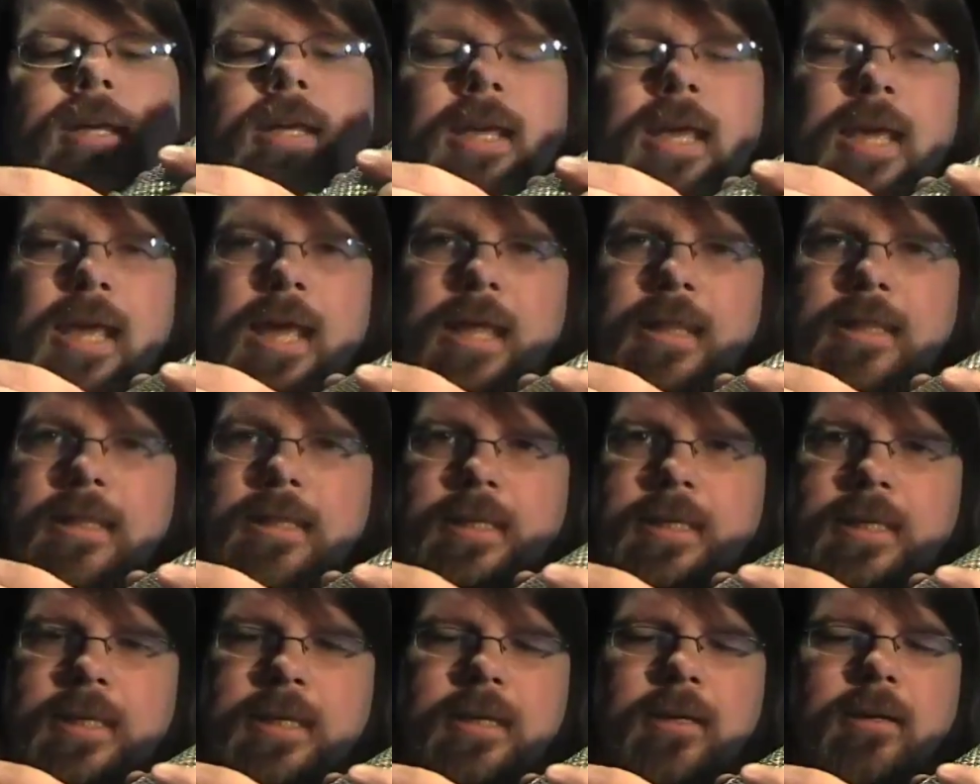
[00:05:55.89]
And
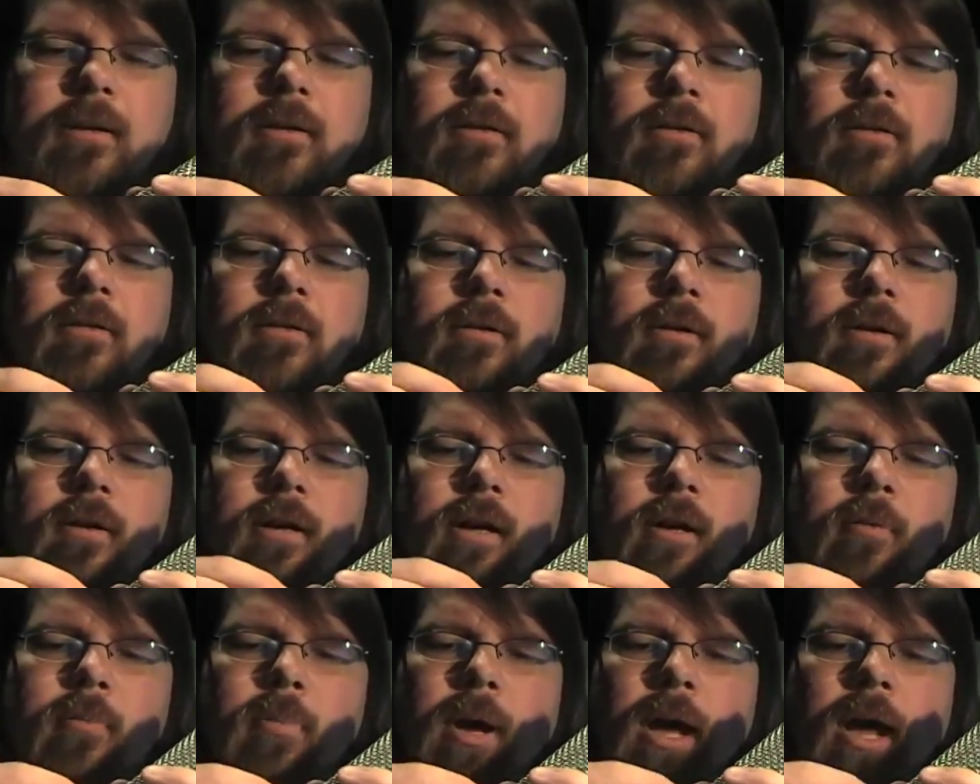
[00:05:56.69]
the
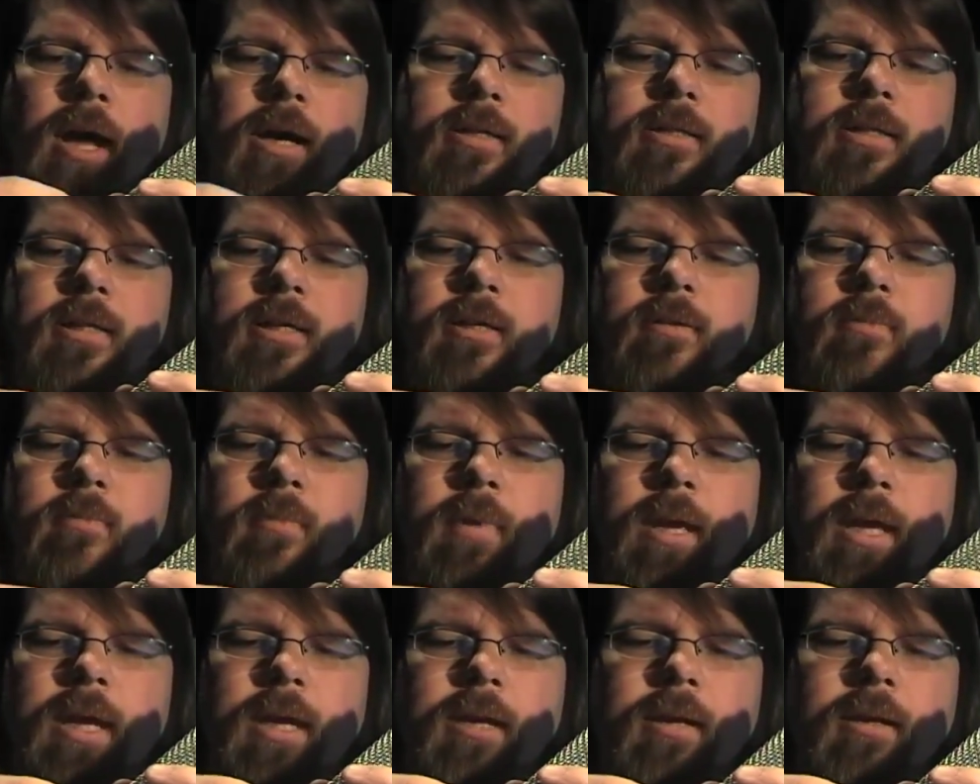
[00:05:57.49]
epoxy
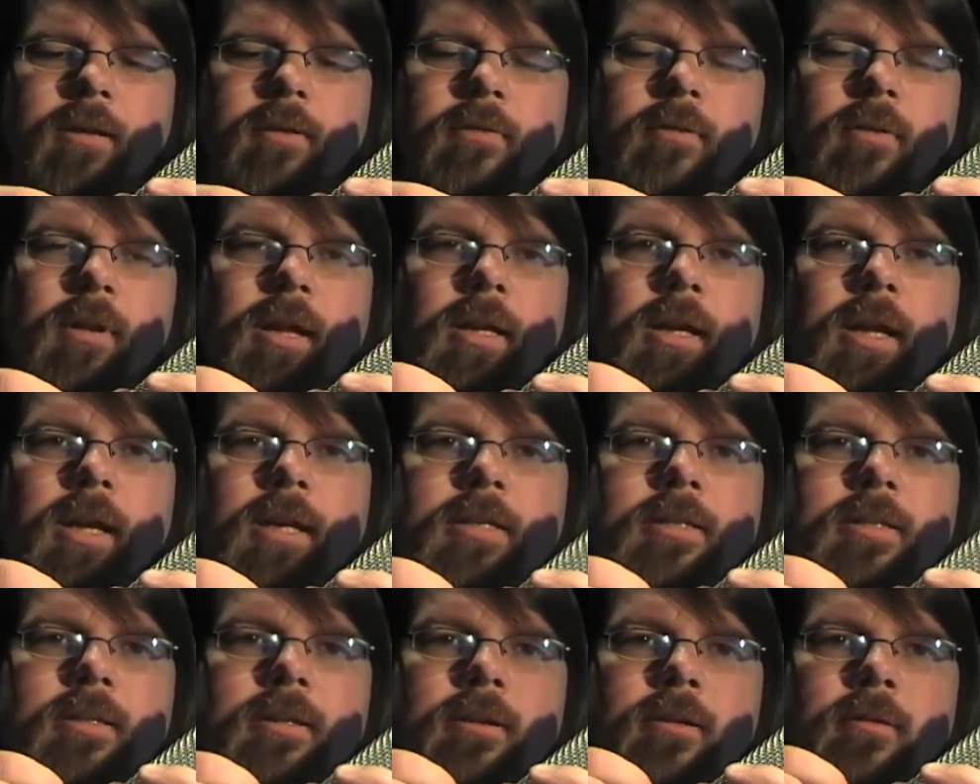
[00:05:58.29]
made a
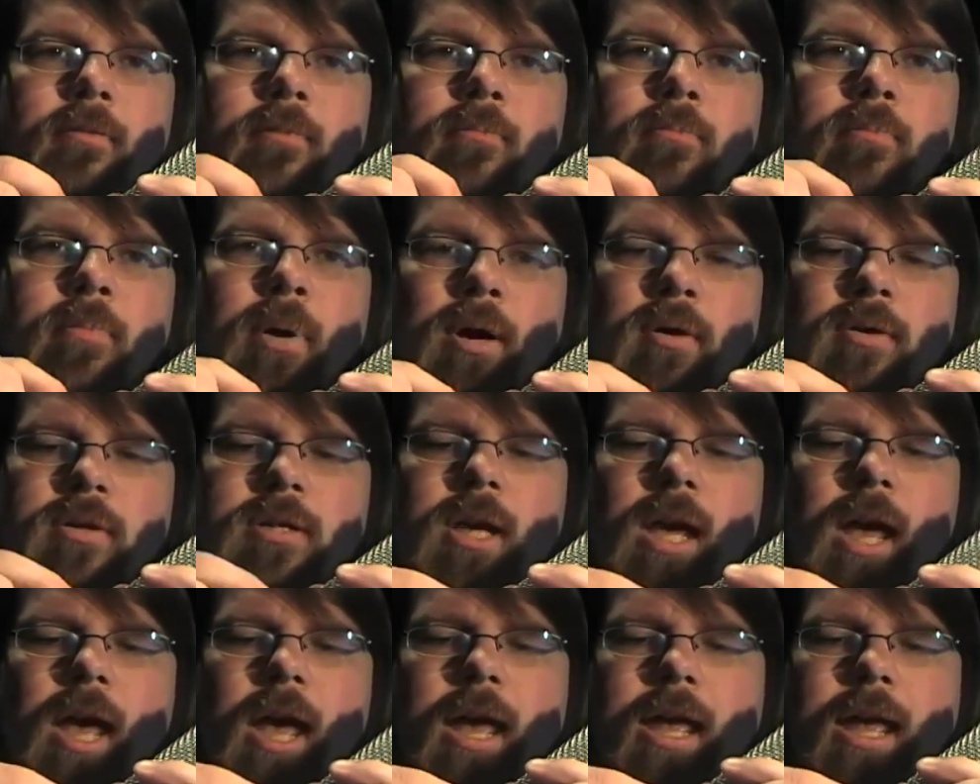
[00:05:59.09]
nice little bow
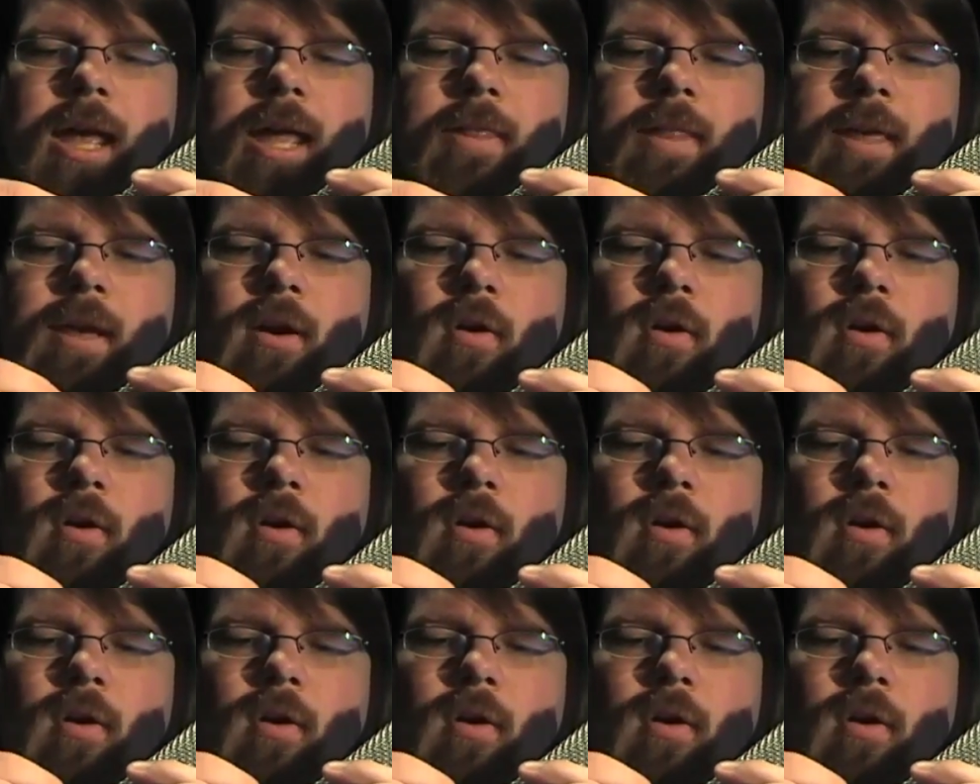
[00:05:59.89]
tie, and they